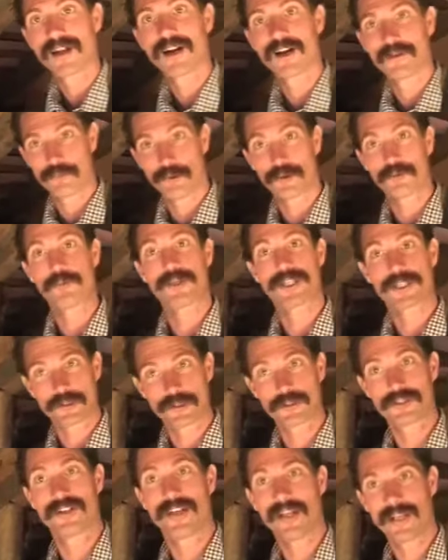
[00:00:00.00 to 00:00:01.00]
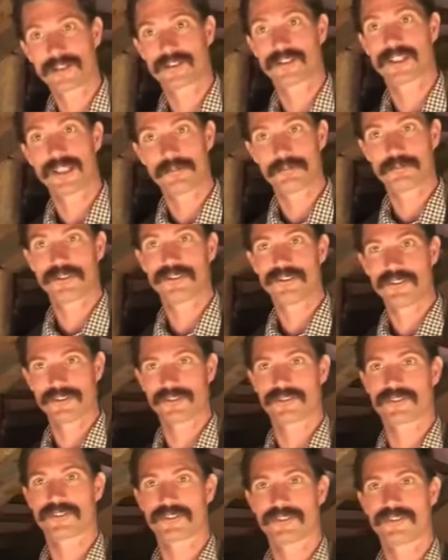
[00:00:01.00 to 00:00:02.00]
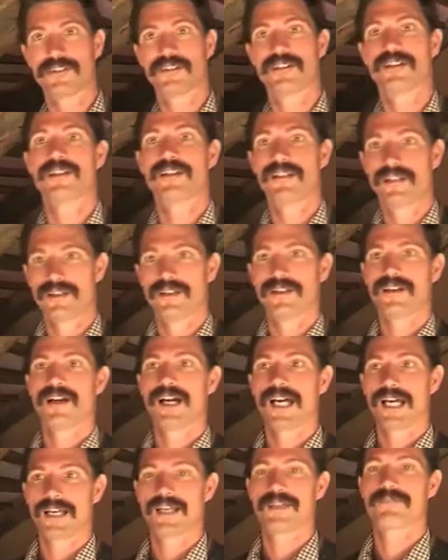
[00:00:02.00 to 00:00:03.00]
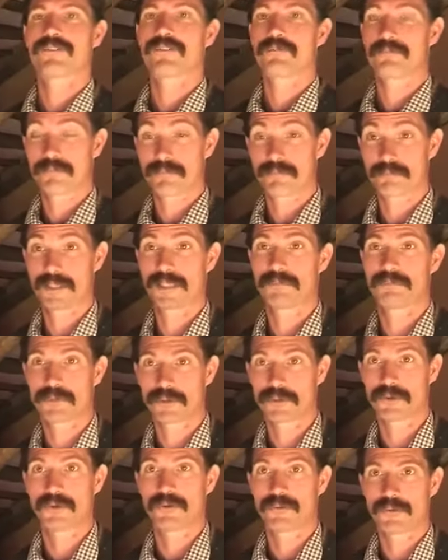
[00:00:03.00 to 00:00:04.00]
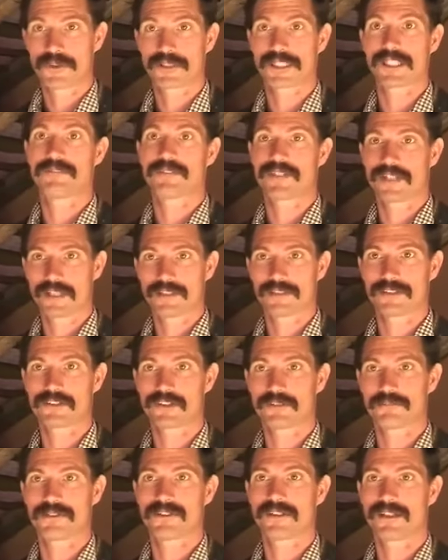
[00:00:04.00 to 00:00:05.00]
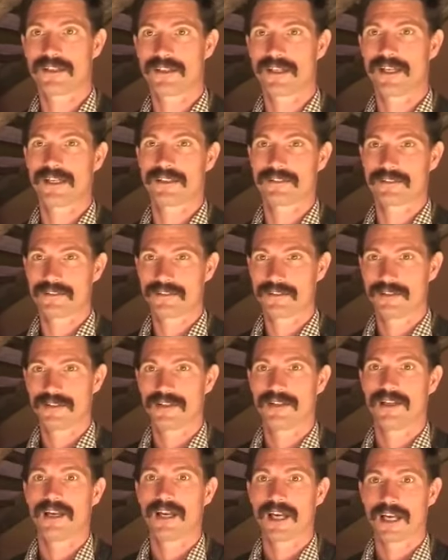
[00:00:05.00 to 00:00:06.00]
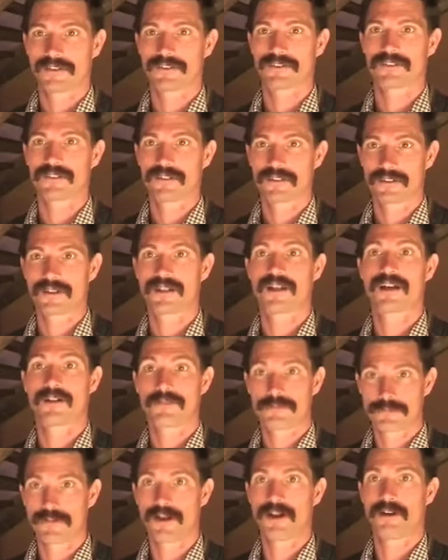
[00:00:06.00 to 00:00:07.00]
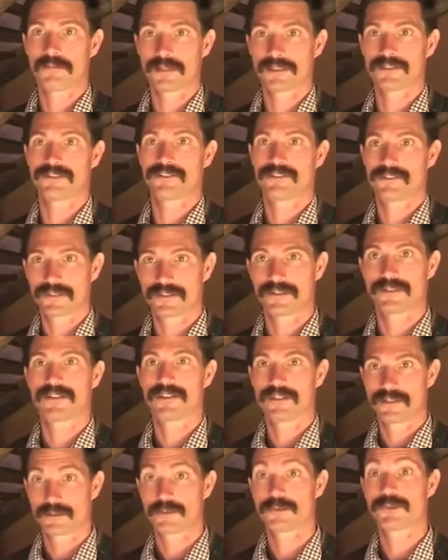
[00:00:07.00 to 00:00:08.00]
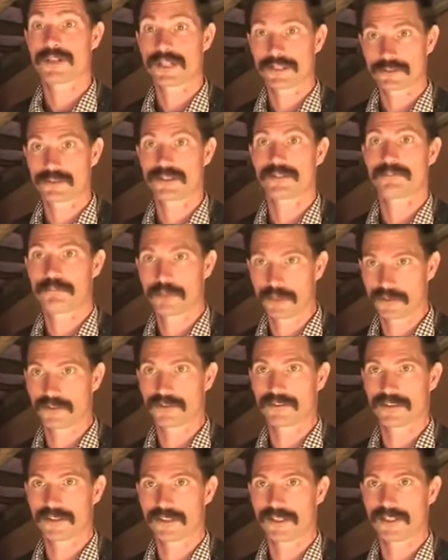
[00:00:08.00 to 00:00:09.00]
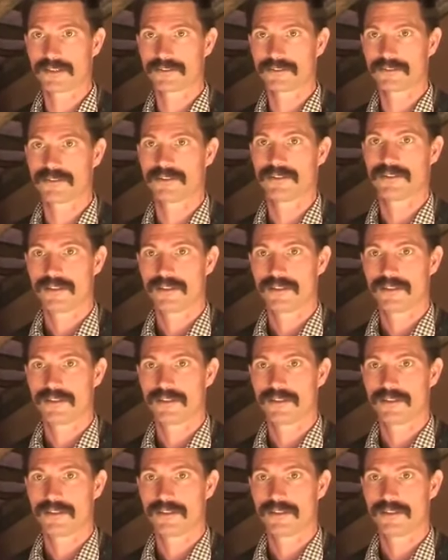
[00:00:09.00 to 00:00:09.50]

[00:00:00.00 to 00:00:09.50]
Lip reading: of what we could actually produce if the people were given ownership of their land and farmers were actually put on the land.